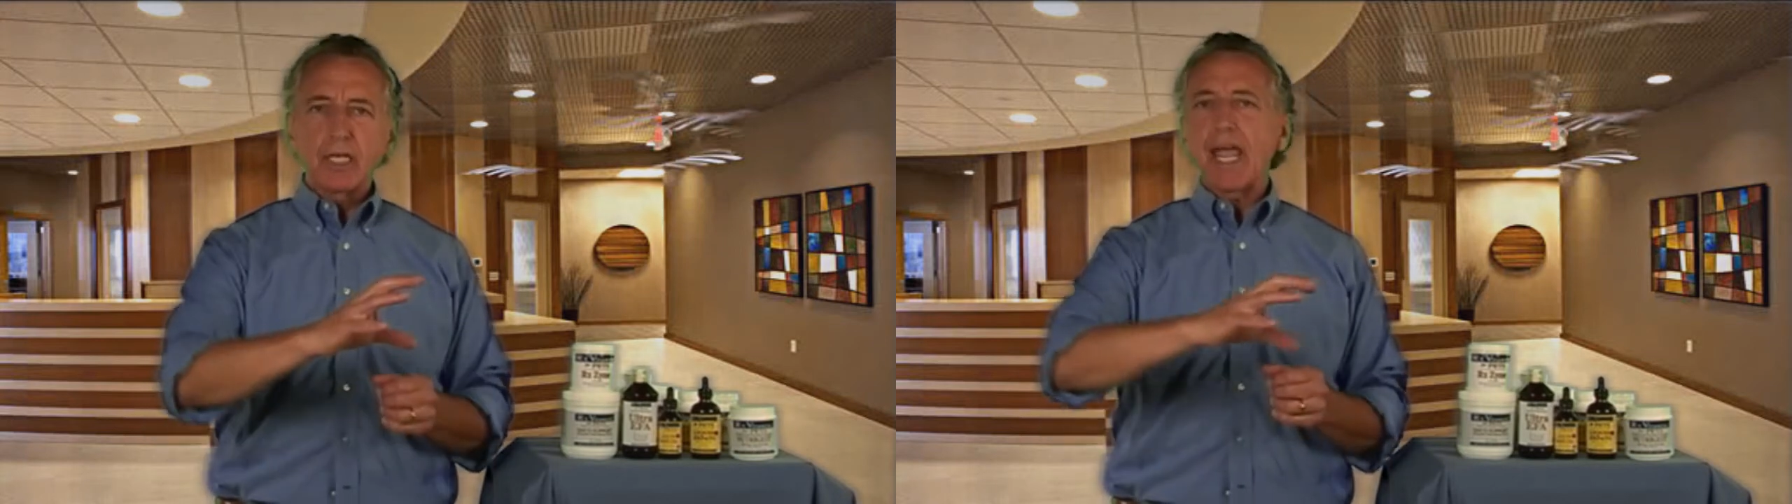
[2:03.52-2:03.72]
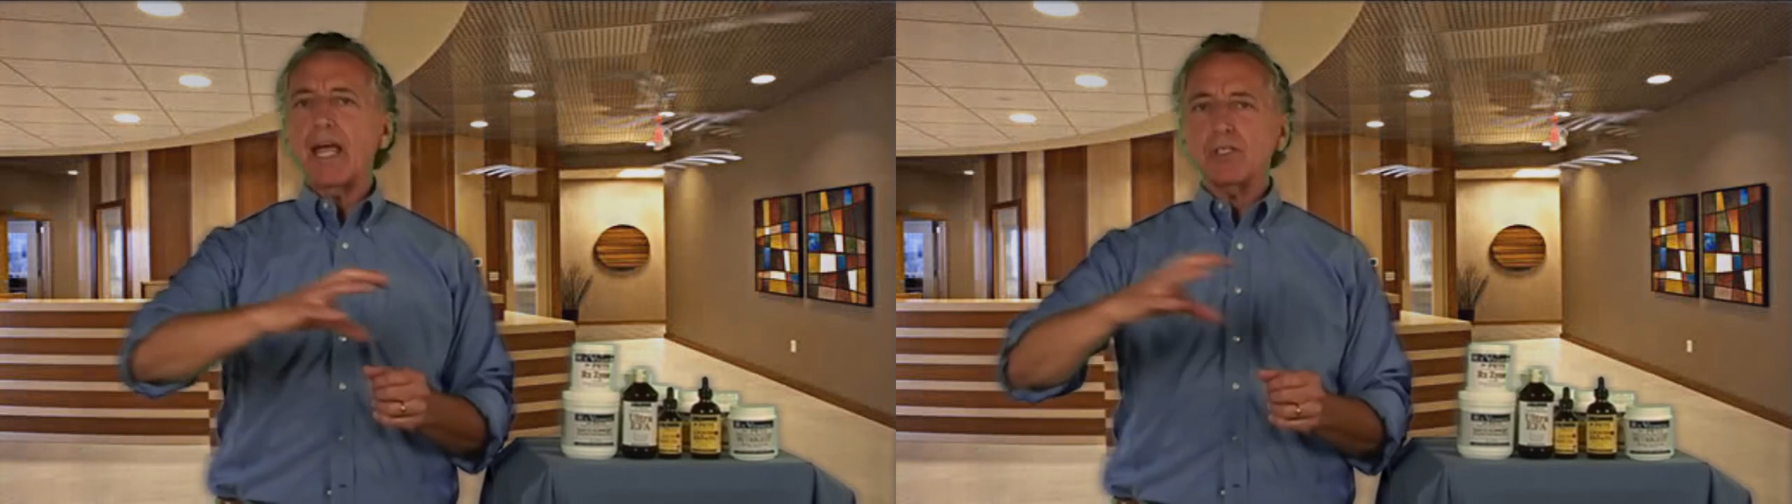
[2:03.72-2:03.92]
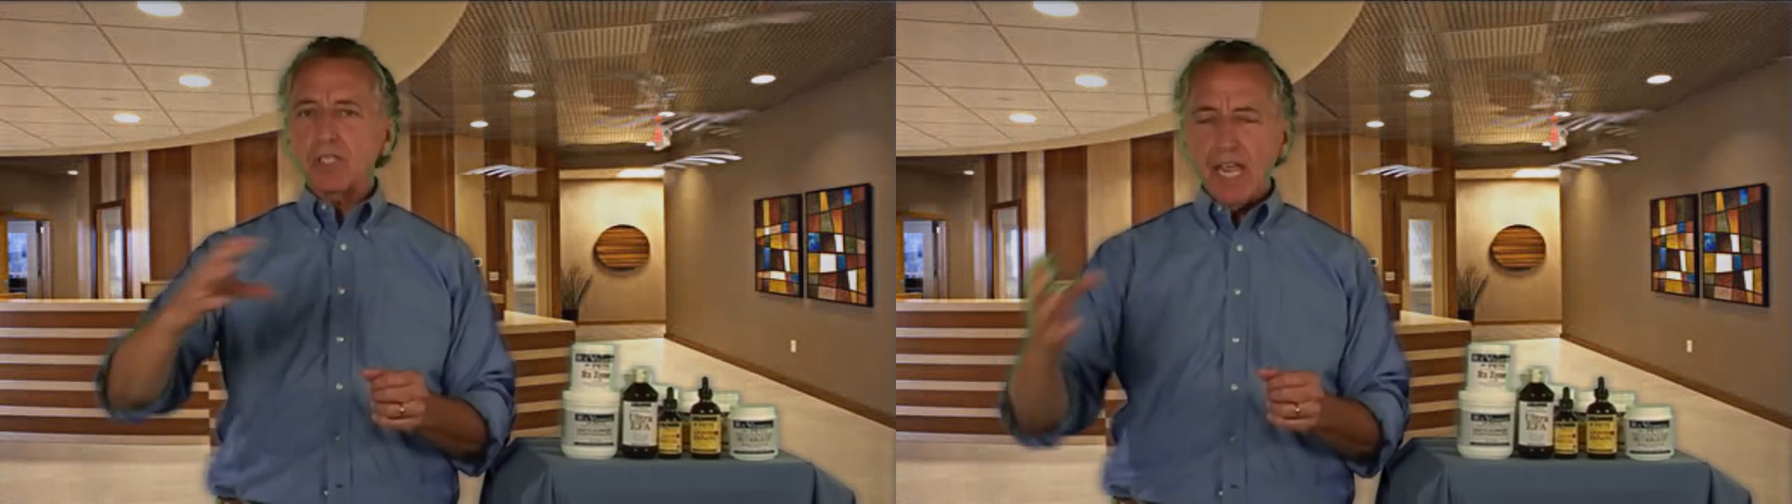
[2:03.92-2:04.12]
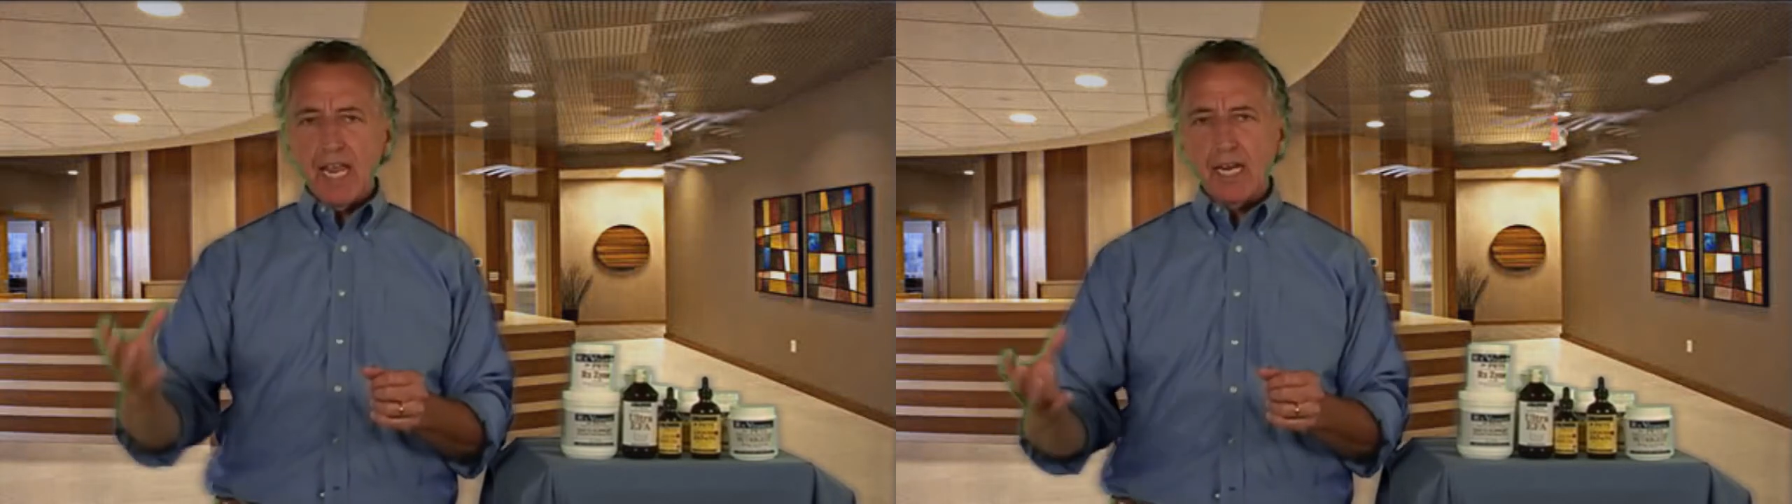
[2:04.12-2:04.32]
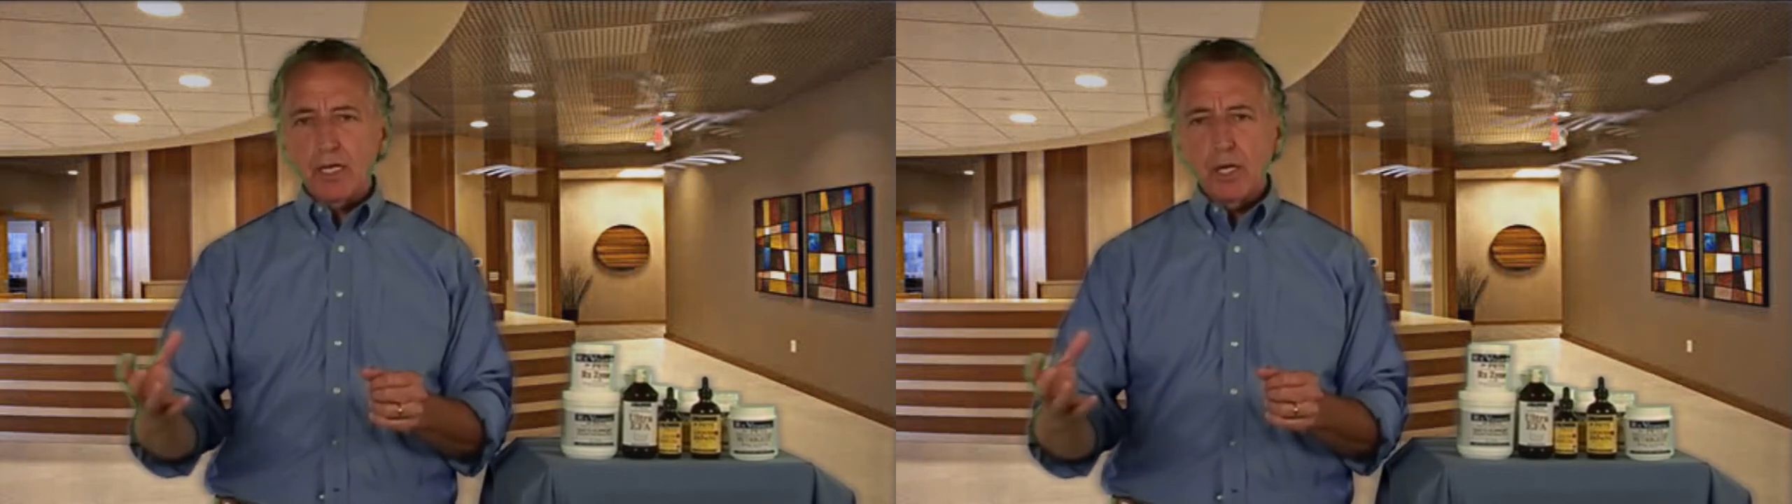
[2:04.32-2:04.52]

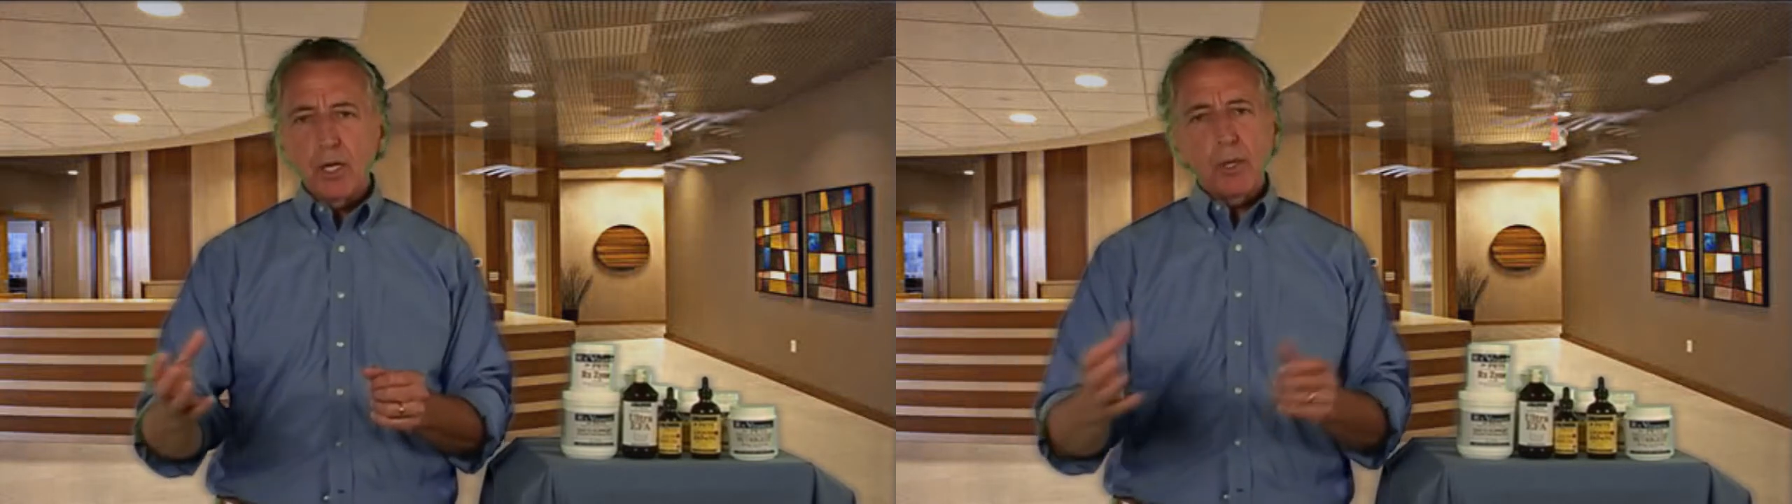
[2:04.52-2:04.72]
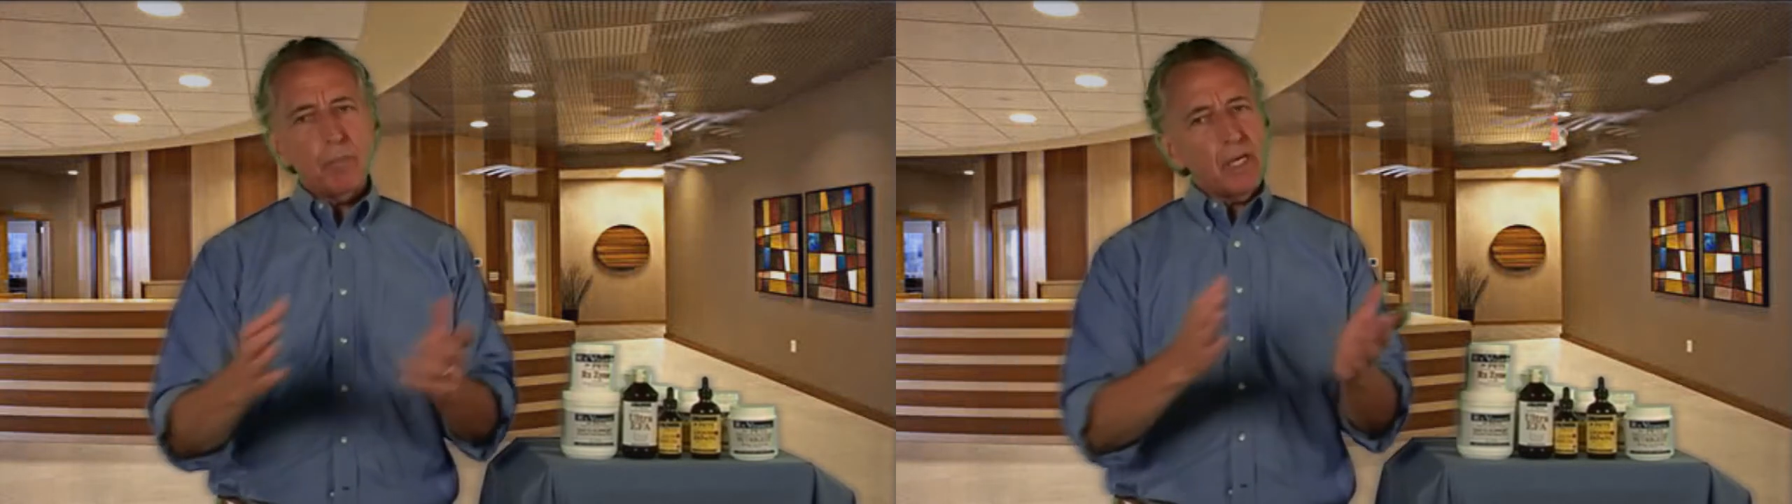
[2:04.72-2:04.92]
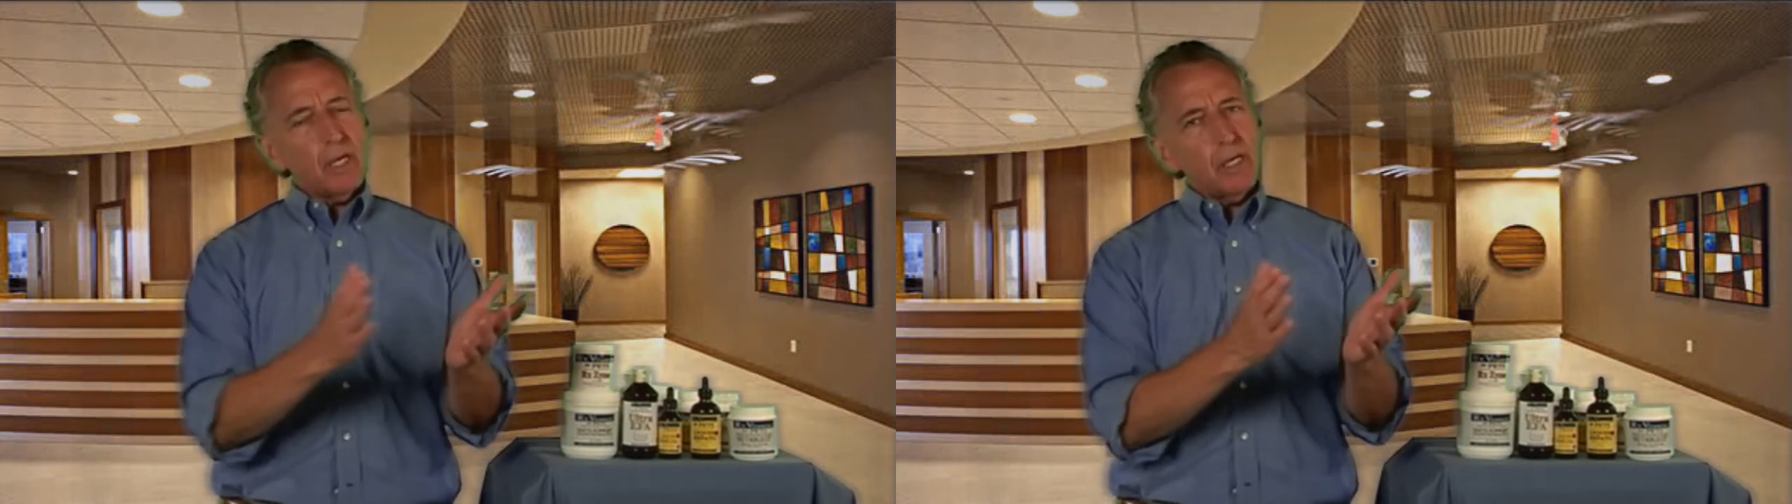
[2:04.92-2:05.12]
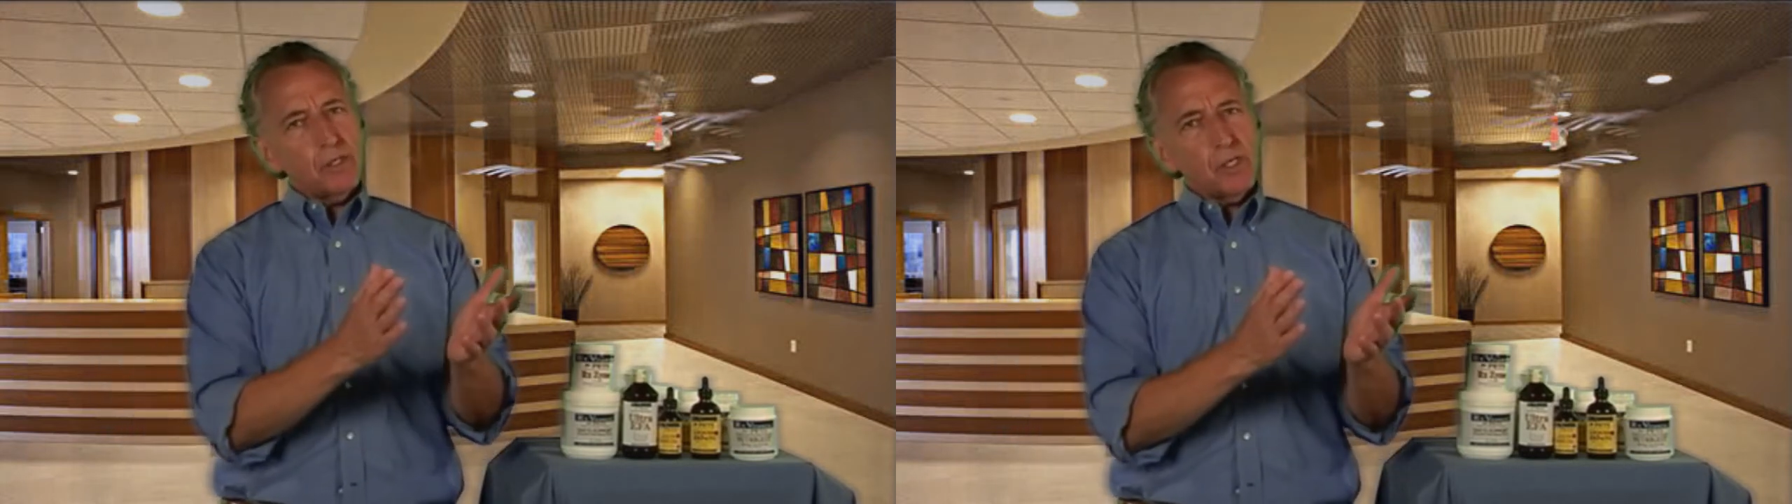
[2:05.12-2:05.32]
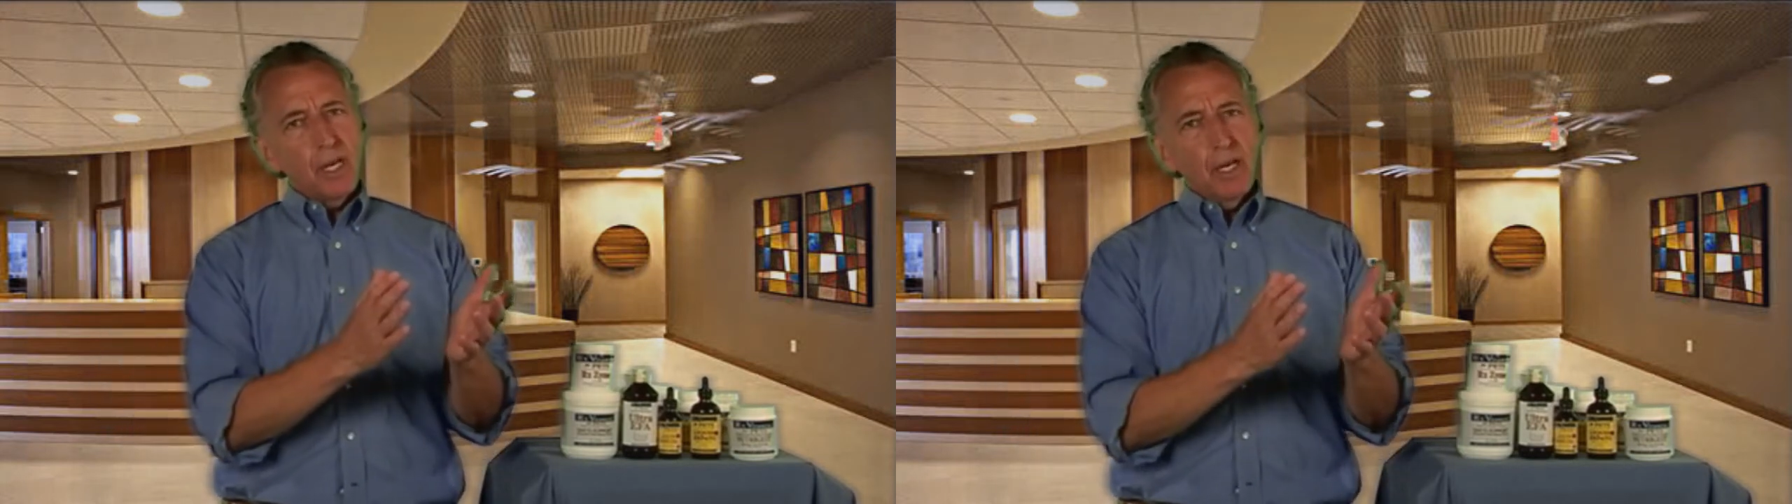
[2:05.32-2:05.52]
cascade,
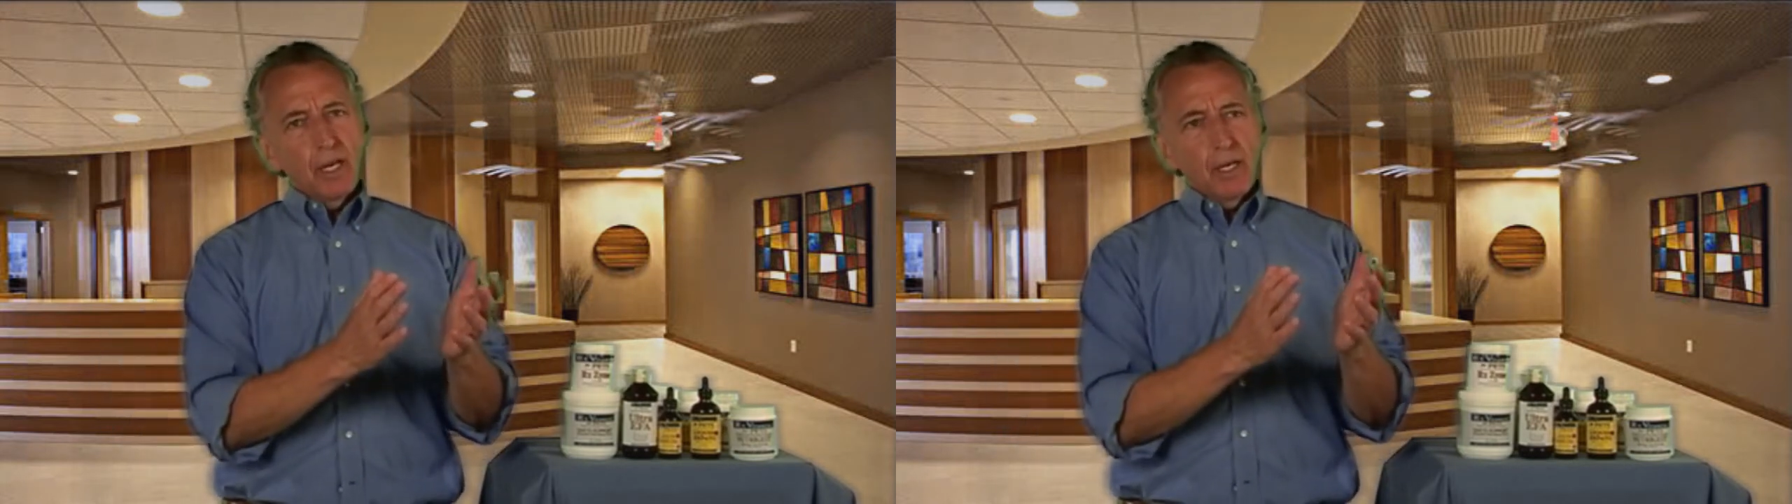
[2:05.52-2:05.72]
because